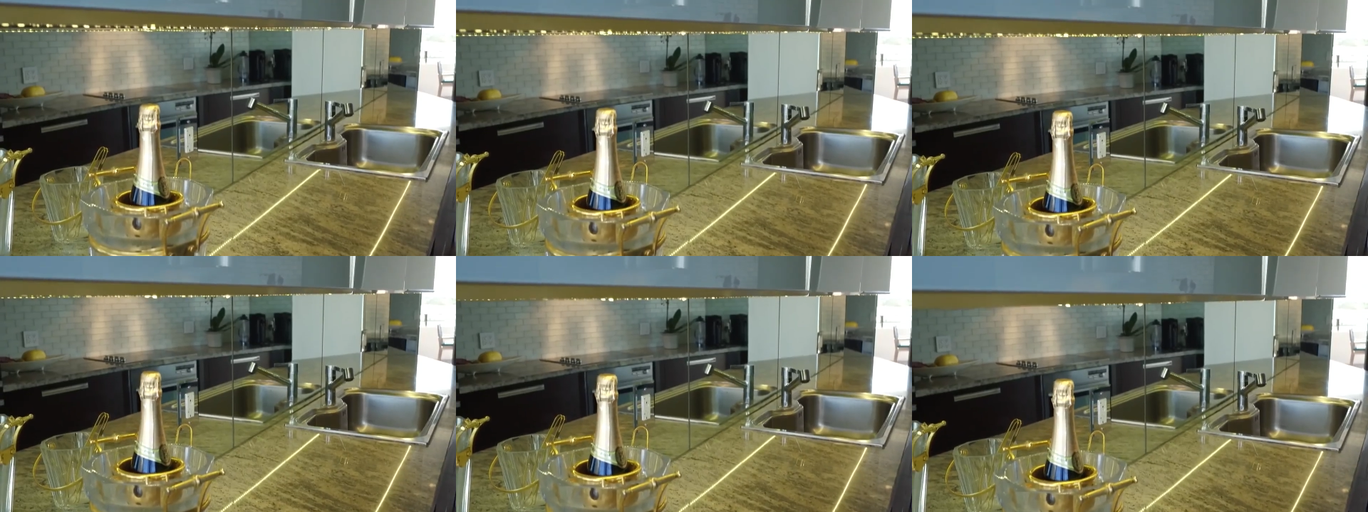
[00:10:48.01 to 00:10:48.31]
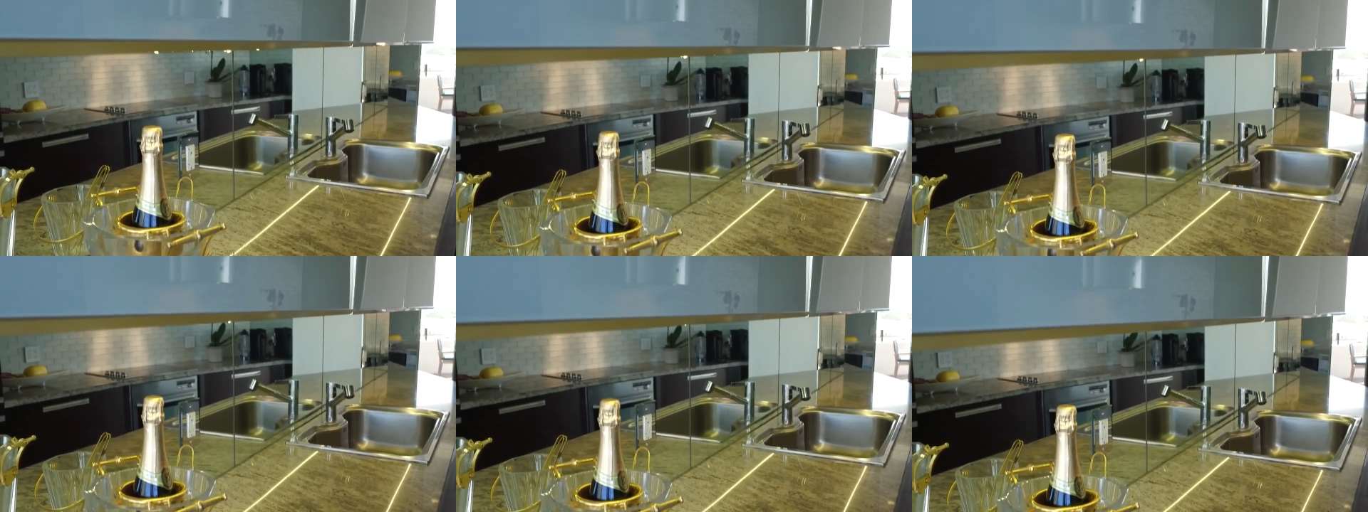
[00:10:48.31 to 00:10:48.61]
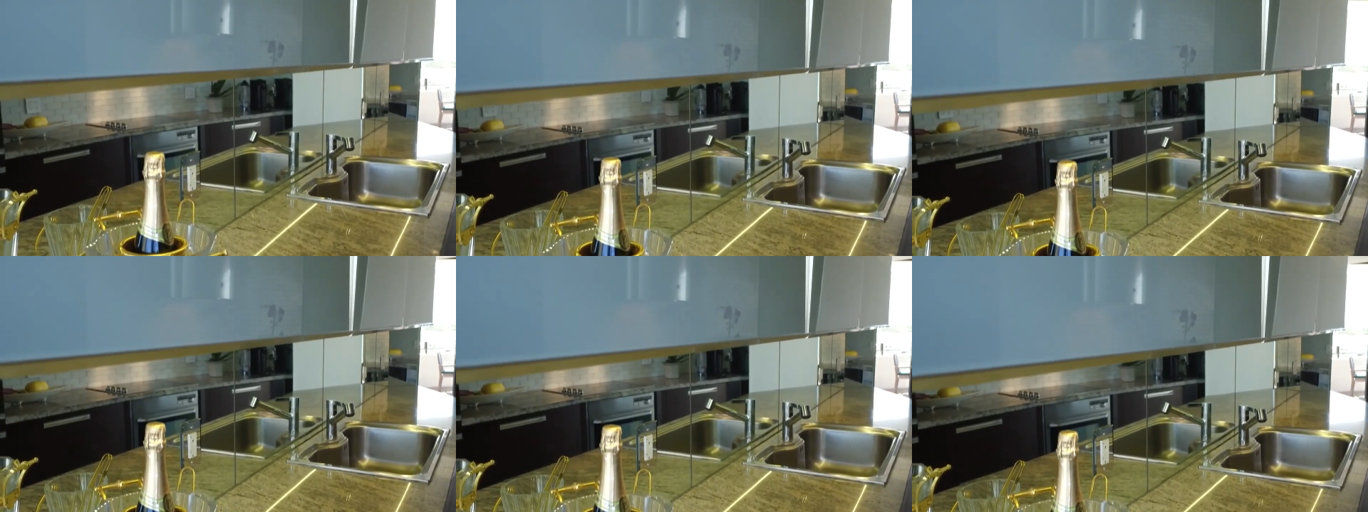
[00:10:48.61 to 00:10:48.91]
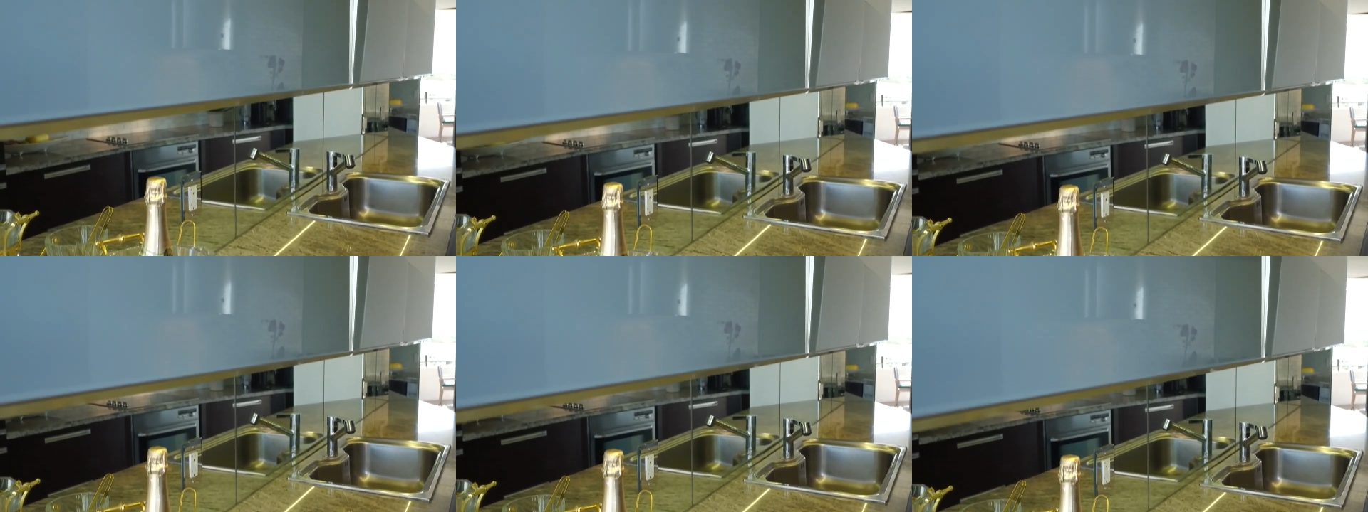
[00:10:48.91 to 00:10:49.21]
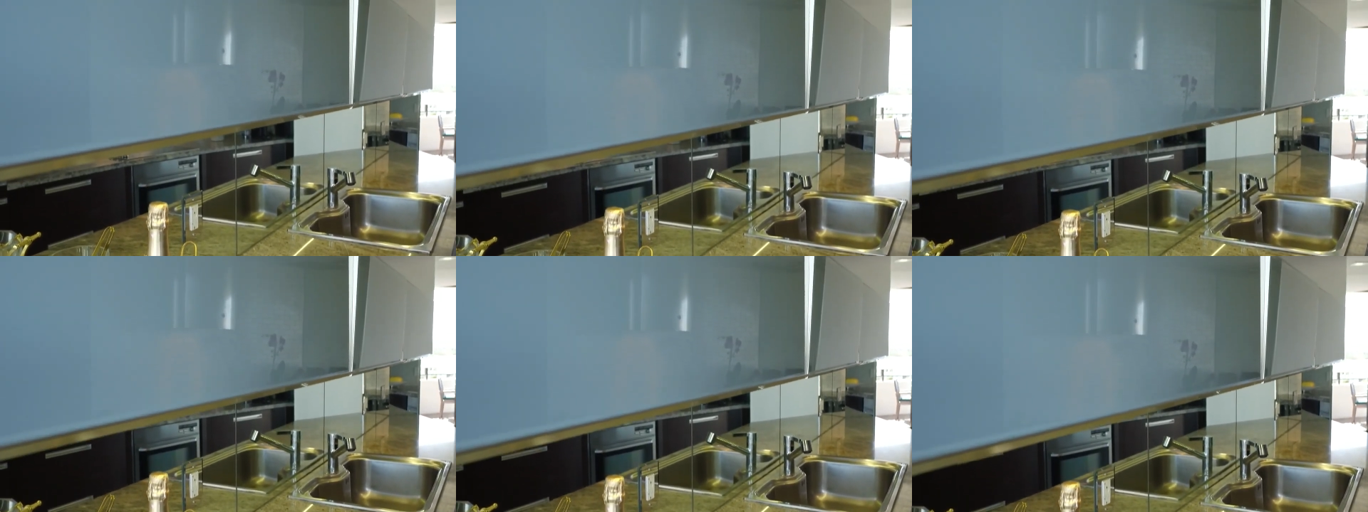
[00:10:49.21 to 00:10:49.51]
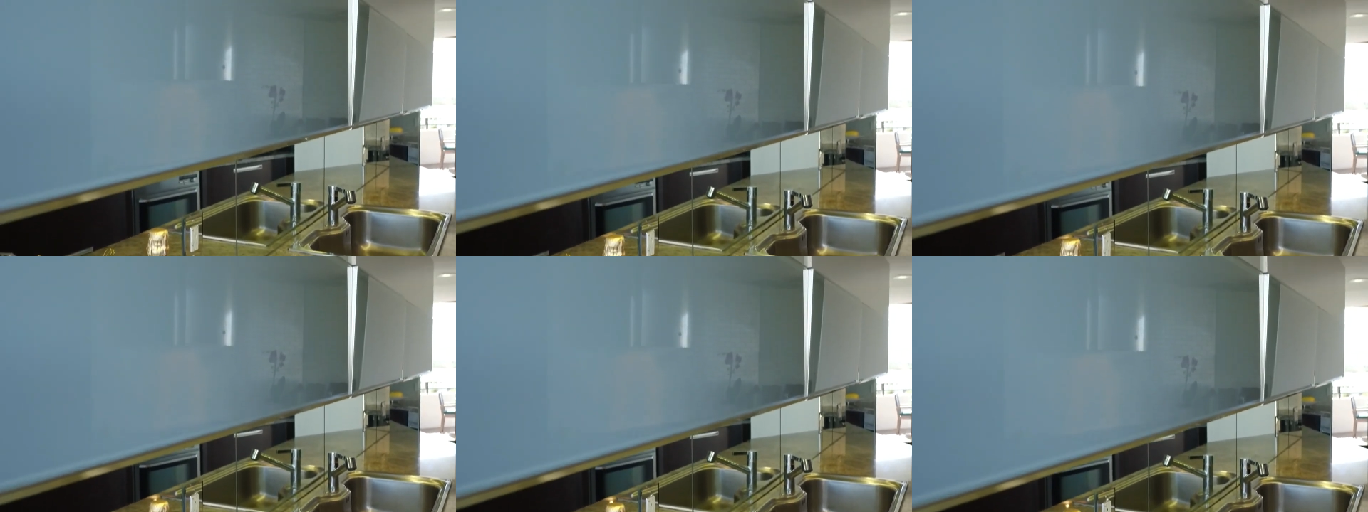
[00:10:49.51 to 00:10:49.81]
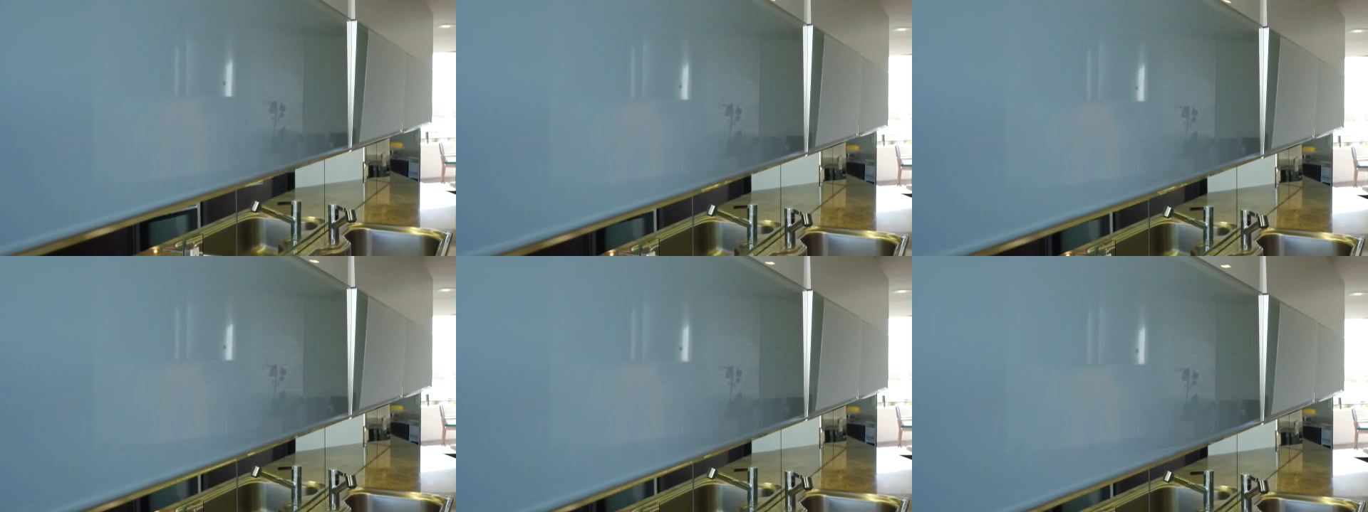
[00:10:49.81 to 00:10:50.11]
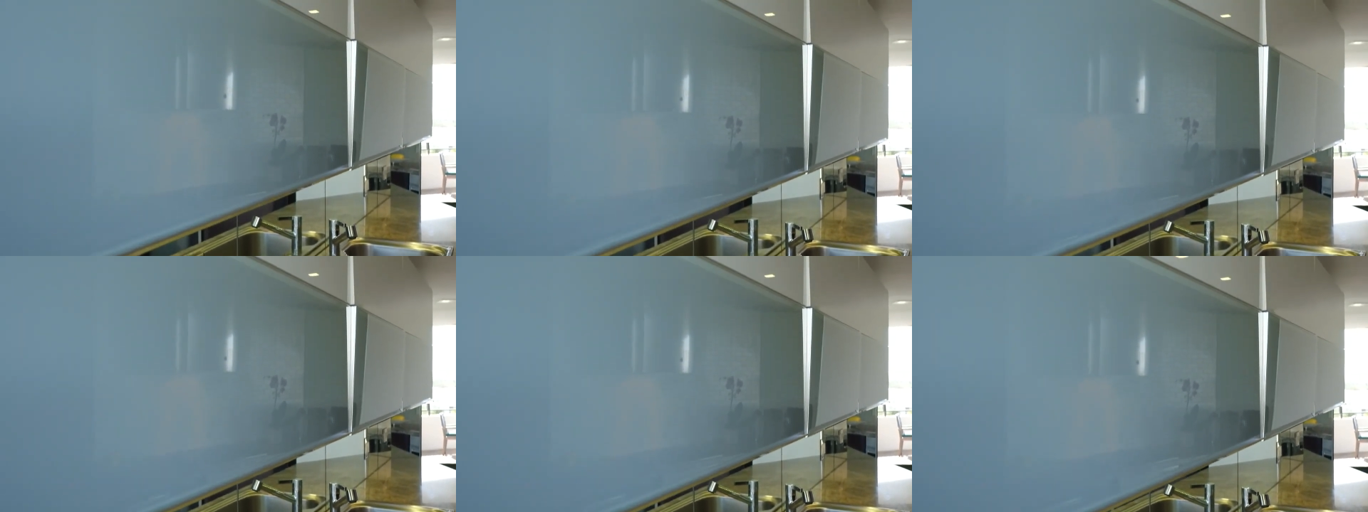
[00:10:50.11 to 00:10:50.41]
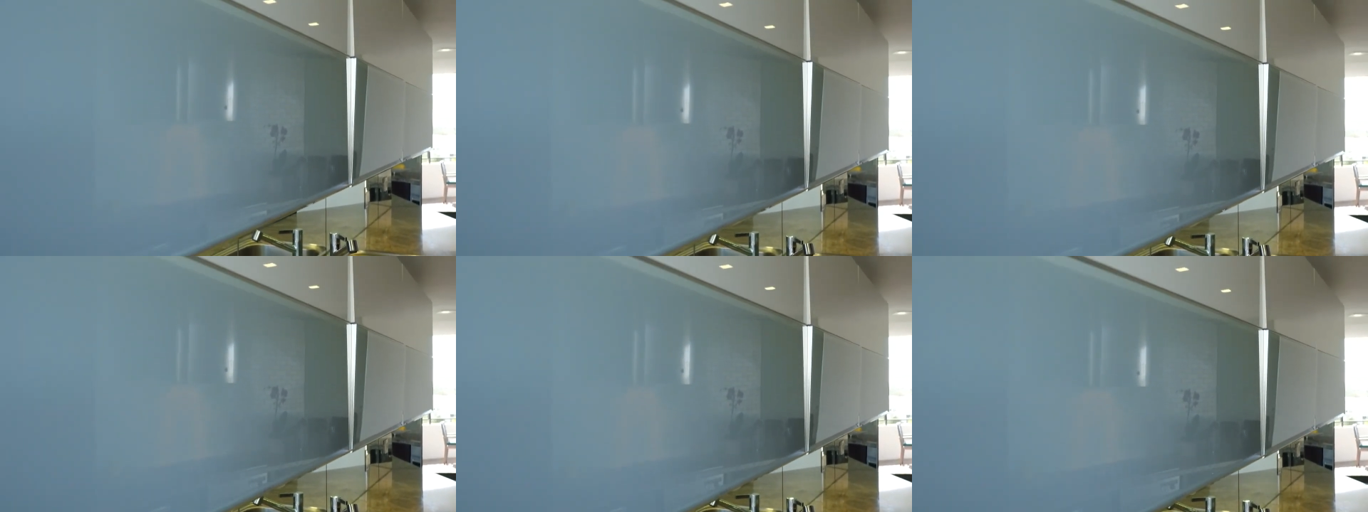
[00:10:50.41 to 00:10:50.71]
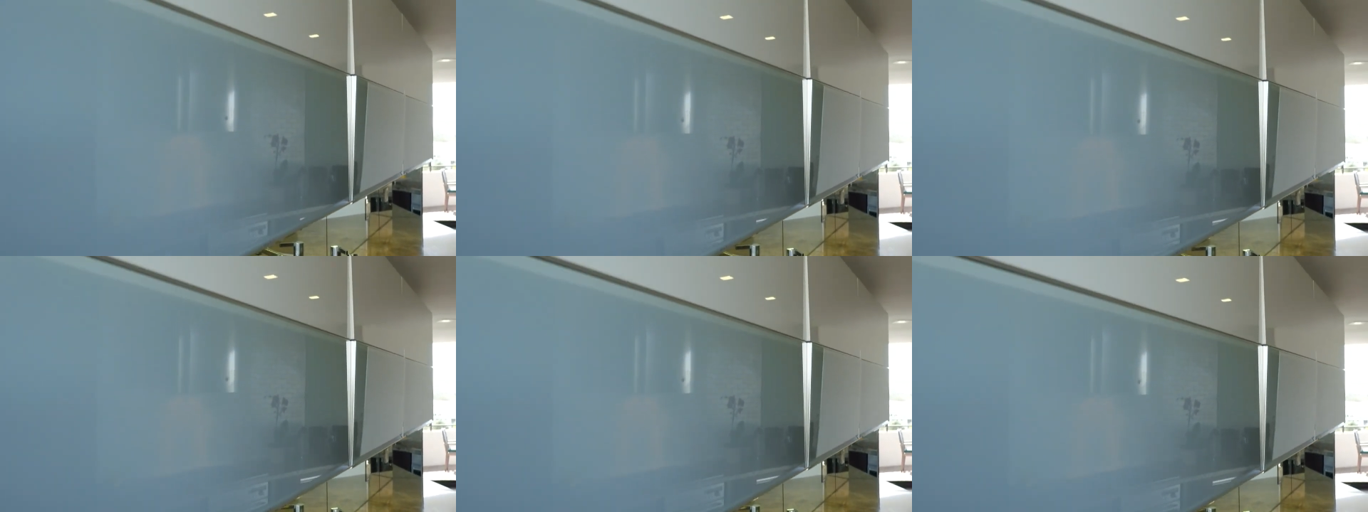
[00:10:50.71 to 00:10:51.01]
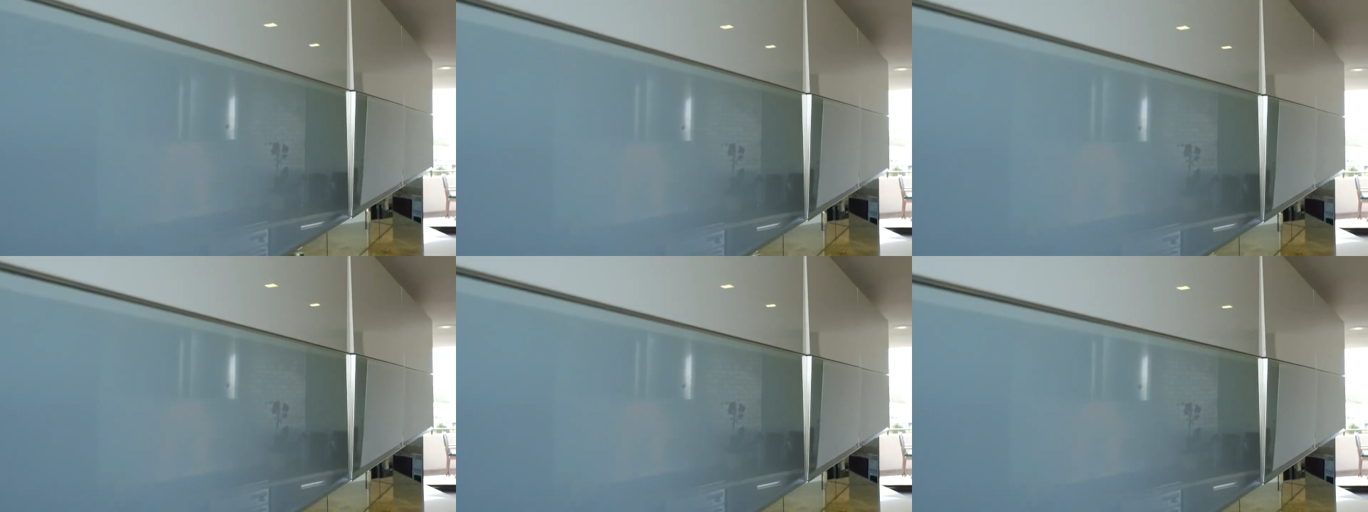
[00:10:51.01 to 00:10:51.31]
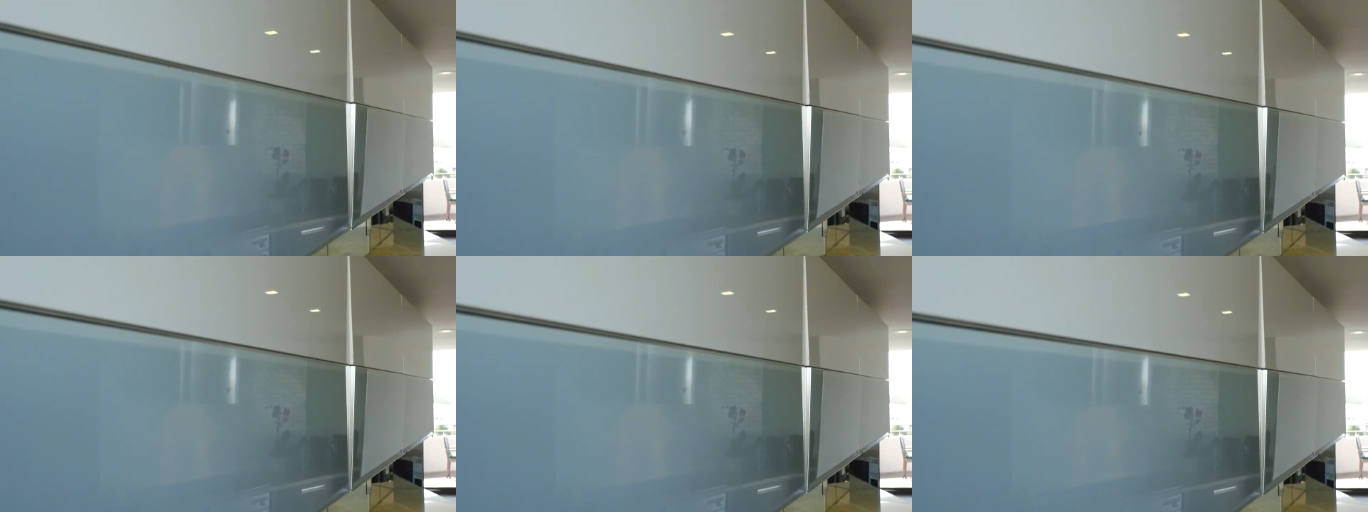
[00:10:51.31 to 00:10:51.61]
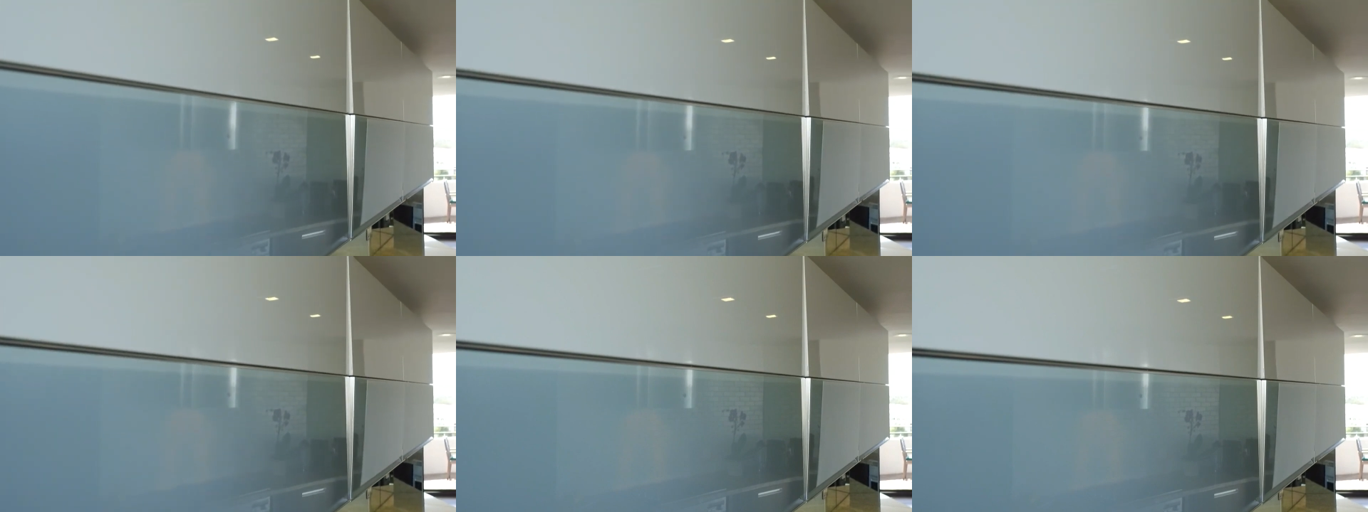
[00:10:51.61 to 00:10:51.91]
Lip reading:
(no speaker visible)